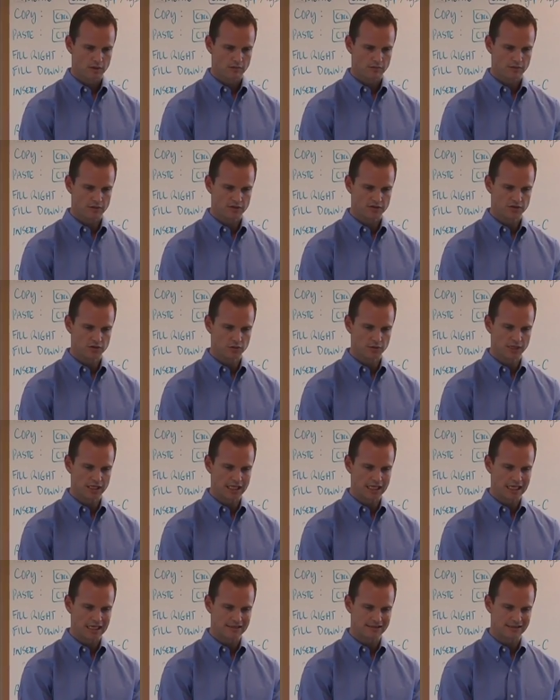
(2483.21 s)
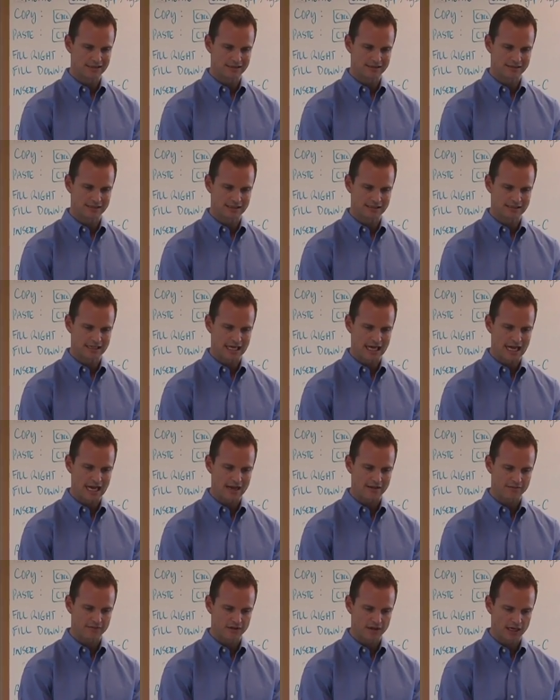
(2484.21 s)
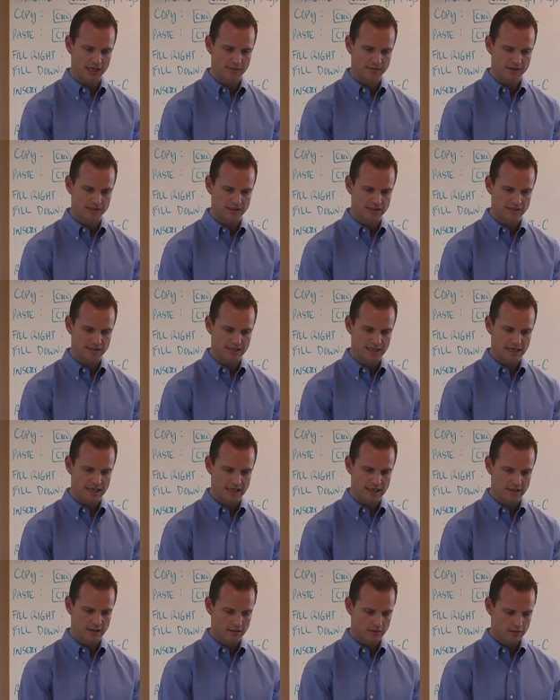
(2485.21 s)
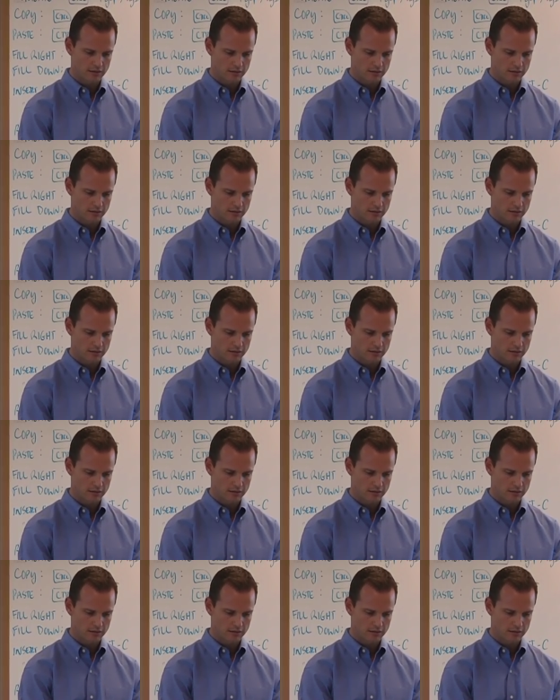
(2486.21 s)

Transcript: if we assume we can exit at six and a half times instead,